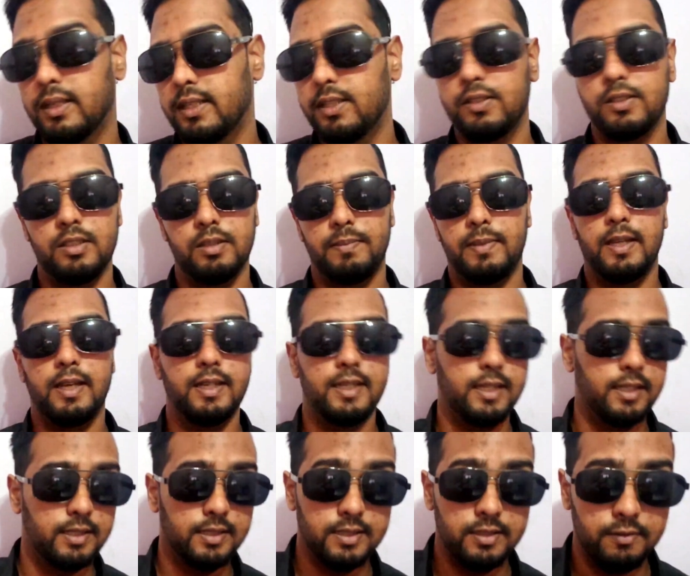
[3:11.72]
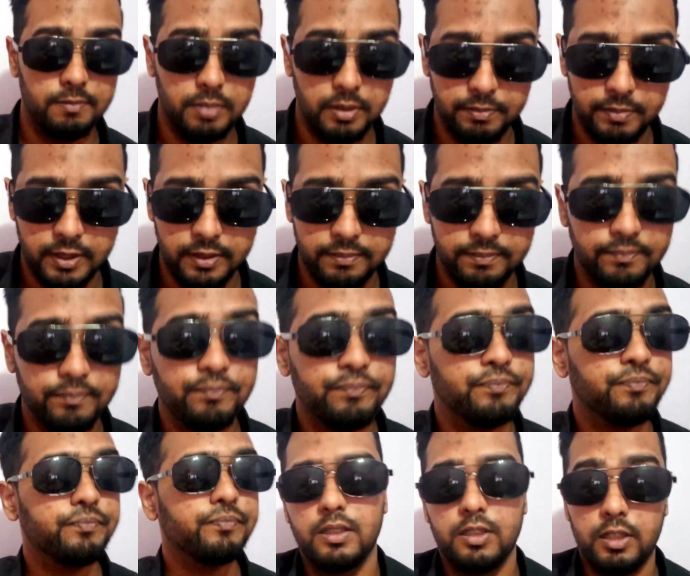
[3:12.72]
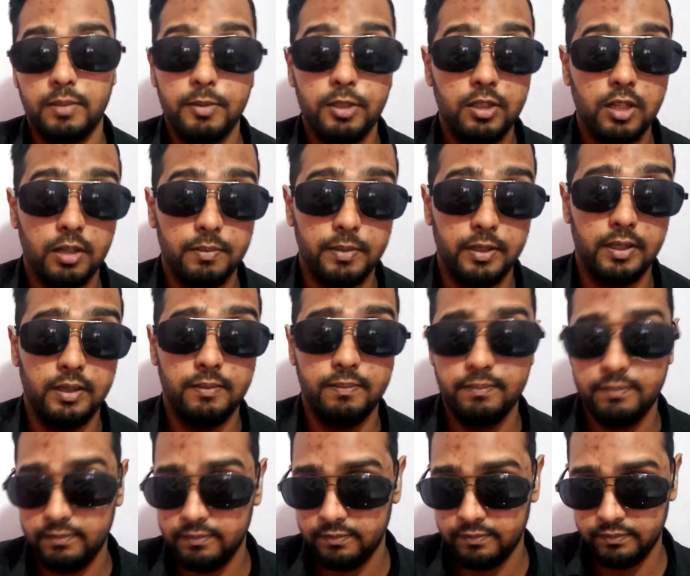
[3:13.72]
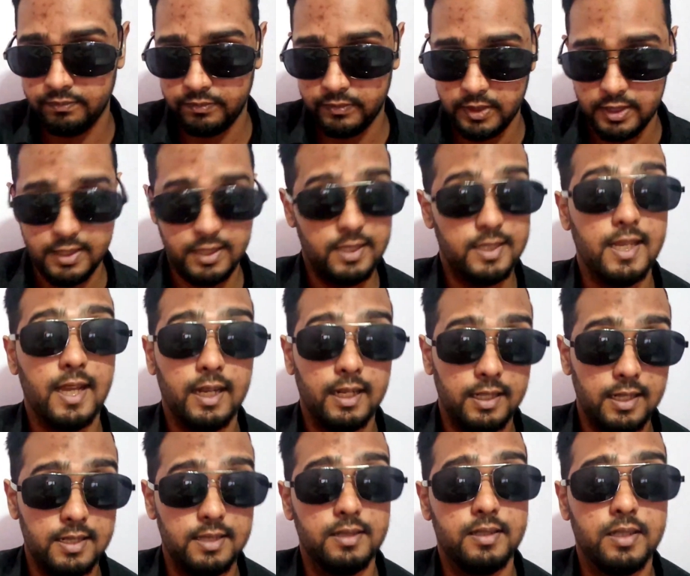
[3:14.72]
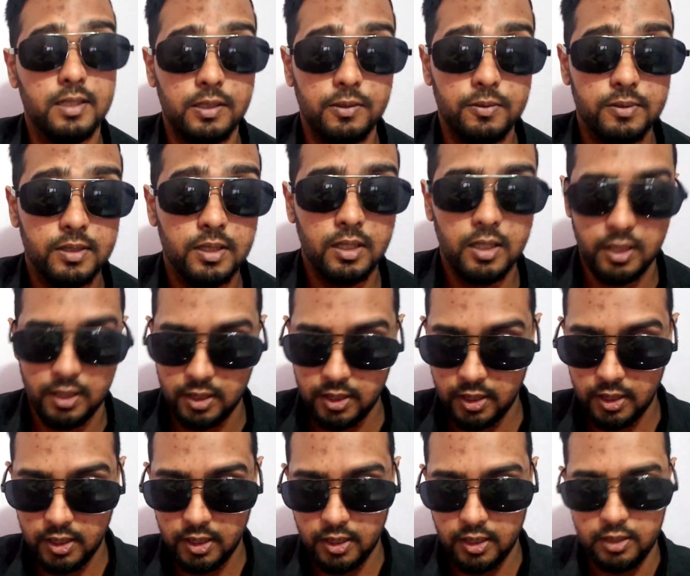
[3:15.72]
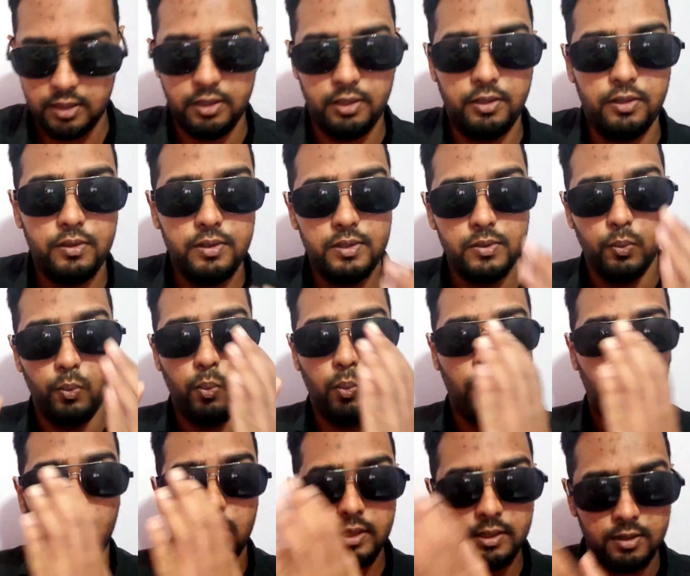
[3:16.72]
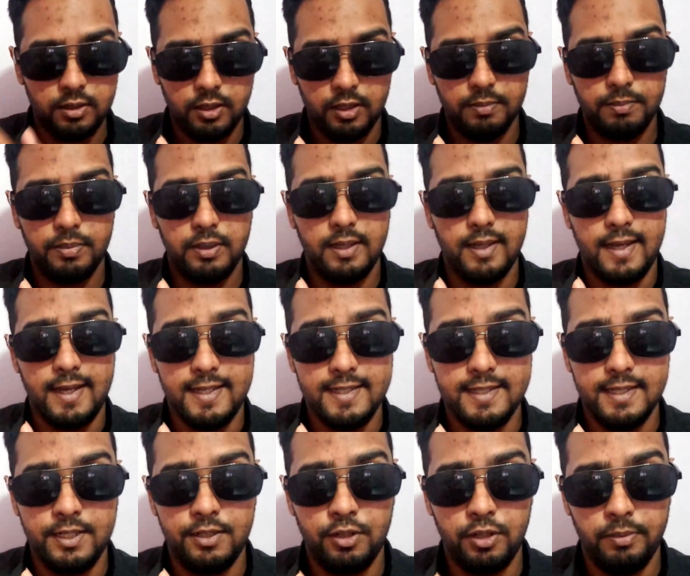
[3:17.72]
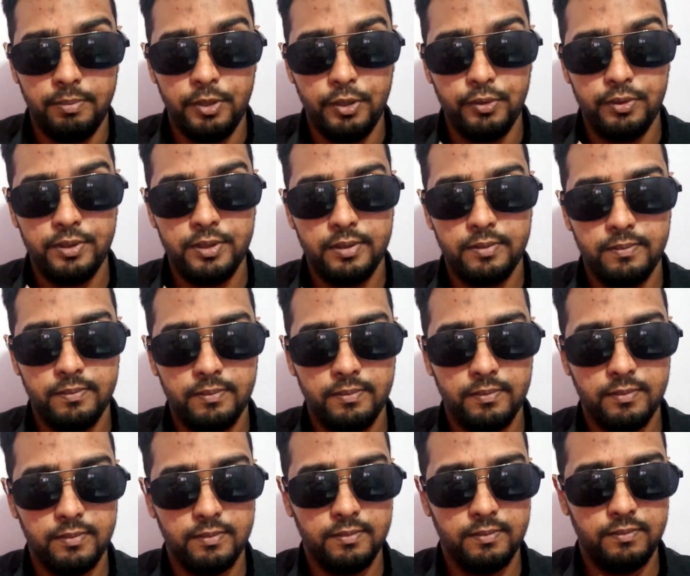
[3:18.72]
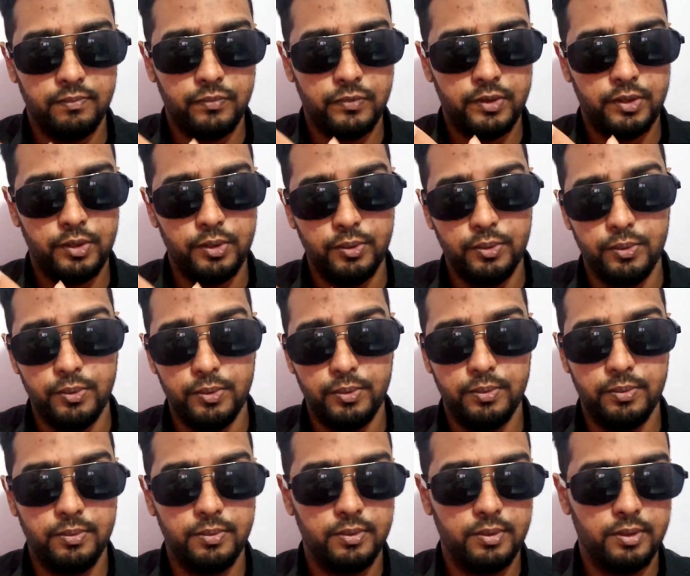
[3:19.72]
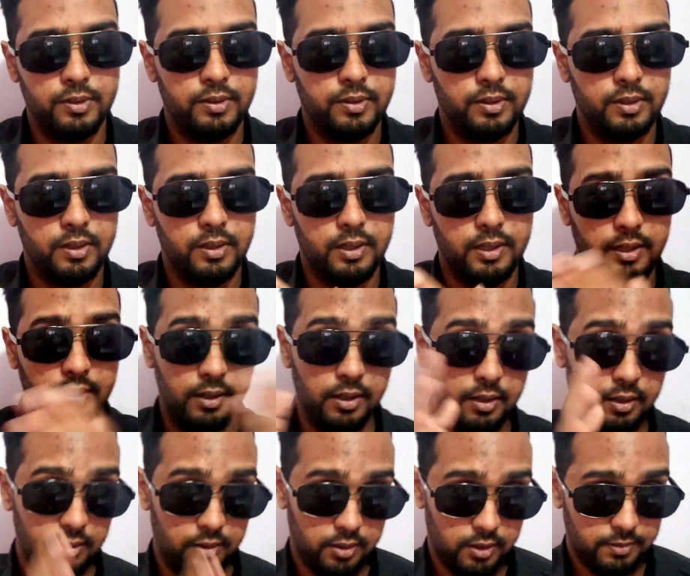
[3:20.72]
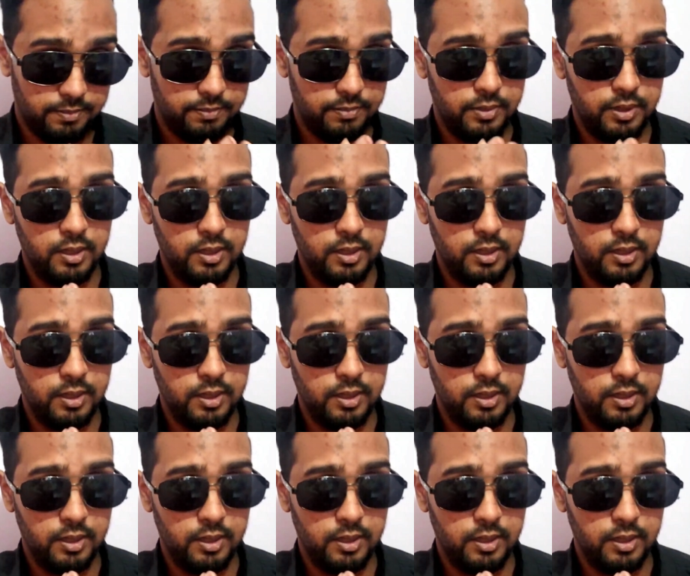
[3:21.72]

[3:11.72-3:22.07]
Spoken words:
and he used to plant acres of pumpkin. Tribute cropping is exactly as it sounds. You use one crop as a tribute to another crop.